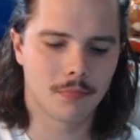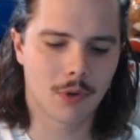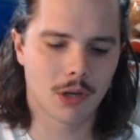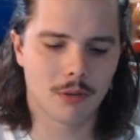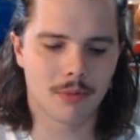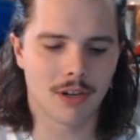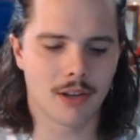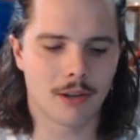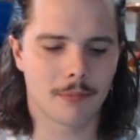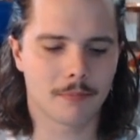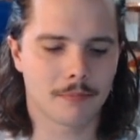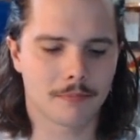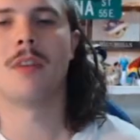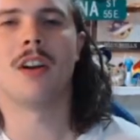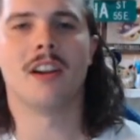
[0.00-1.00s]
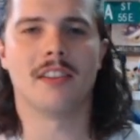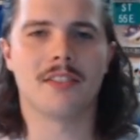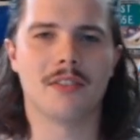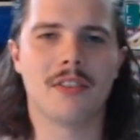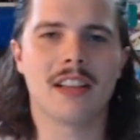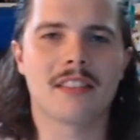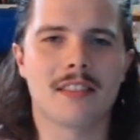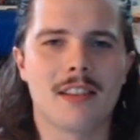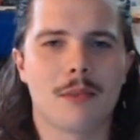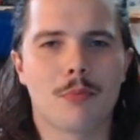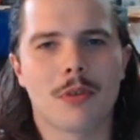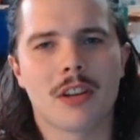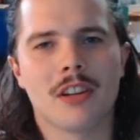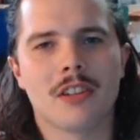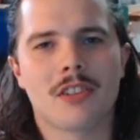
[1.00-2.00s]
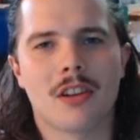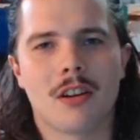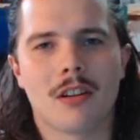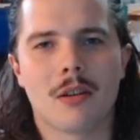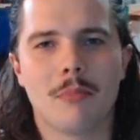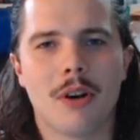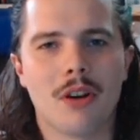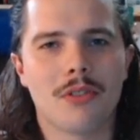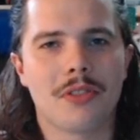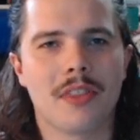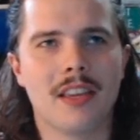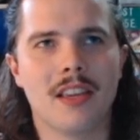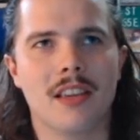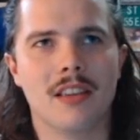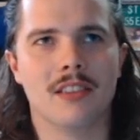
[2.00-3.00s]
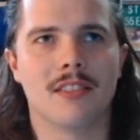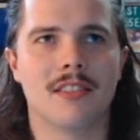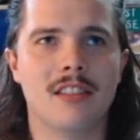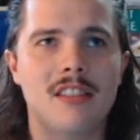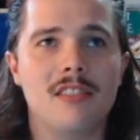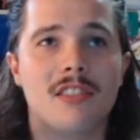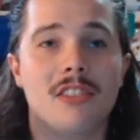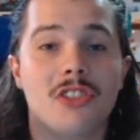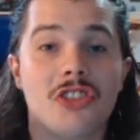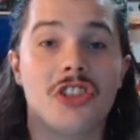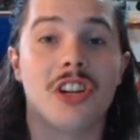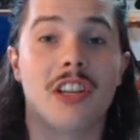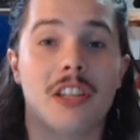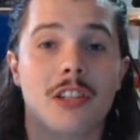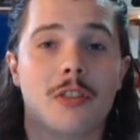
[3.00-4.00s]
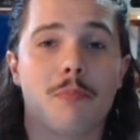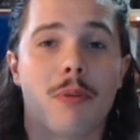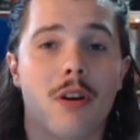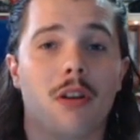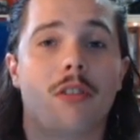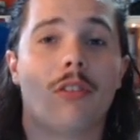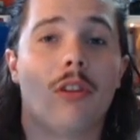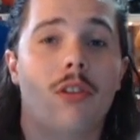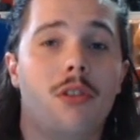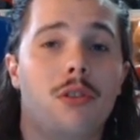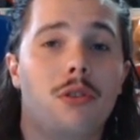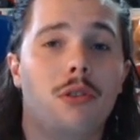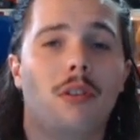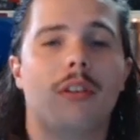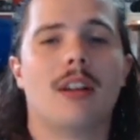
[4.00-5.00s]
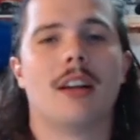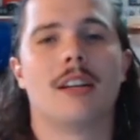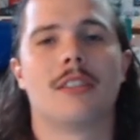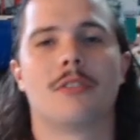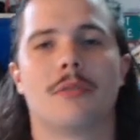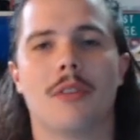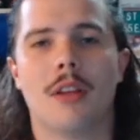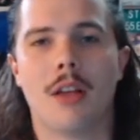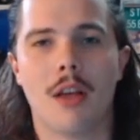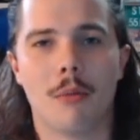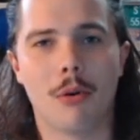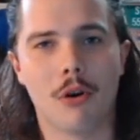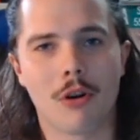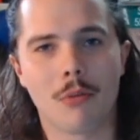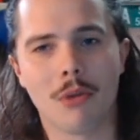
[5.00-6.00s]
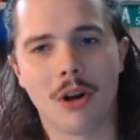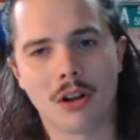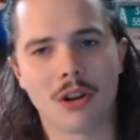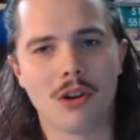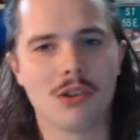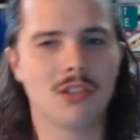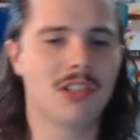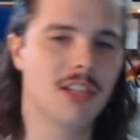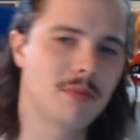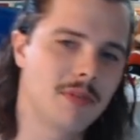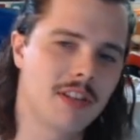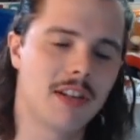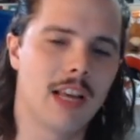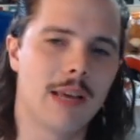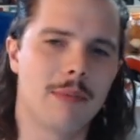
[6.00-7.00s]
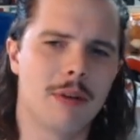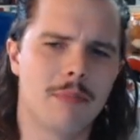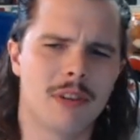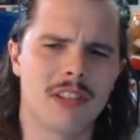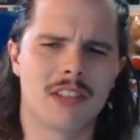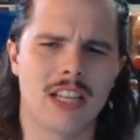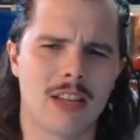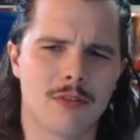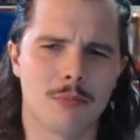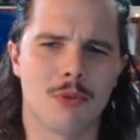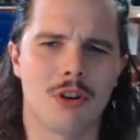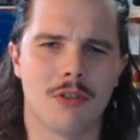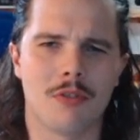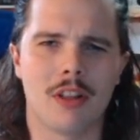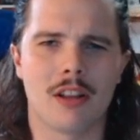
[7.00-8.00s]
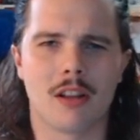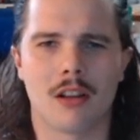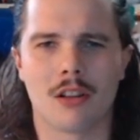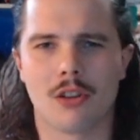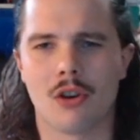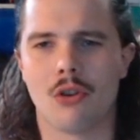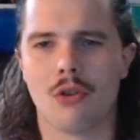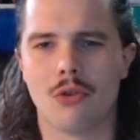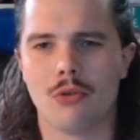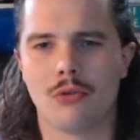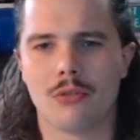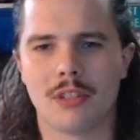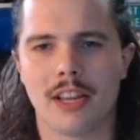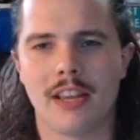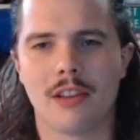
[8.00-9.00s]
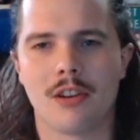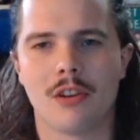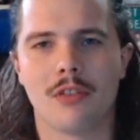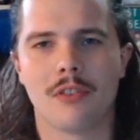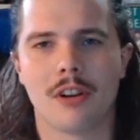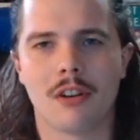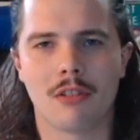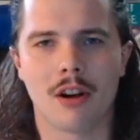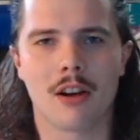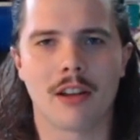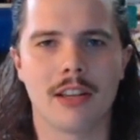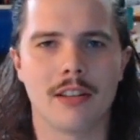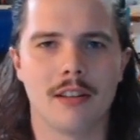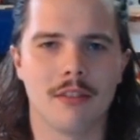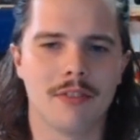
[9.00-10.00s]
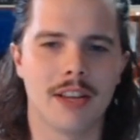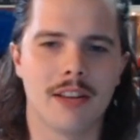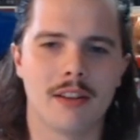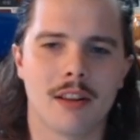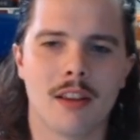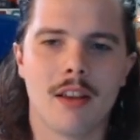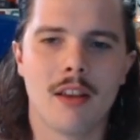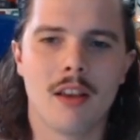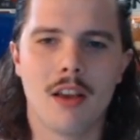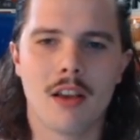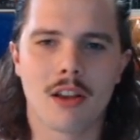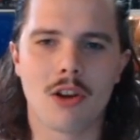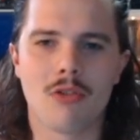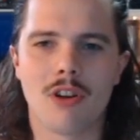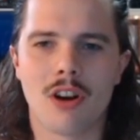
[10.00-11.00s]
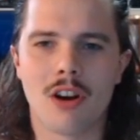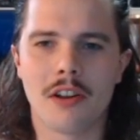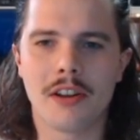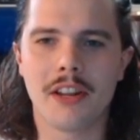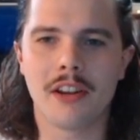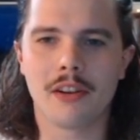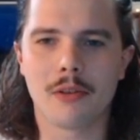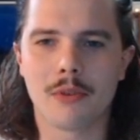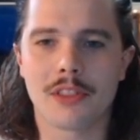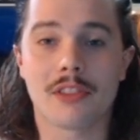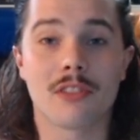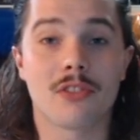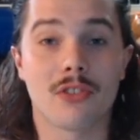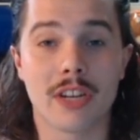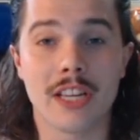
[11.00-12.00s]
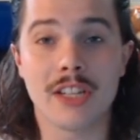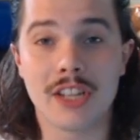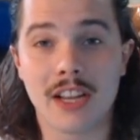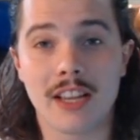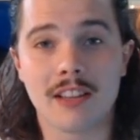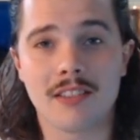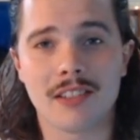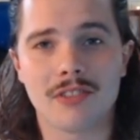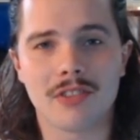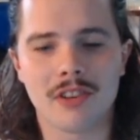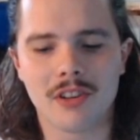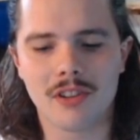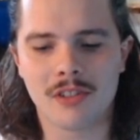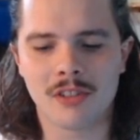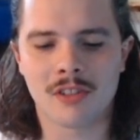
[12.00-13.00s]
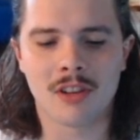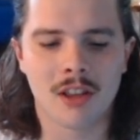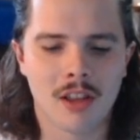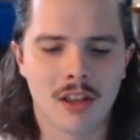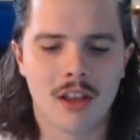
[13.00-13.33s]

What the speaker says: Goodbye. Alright, so next up we're going to talk about the Seasons Change Part 2, as Pokemon GO seems to name it, but it seems more of like a Go Takeover Rocket event going on here with the strange eggs introduced.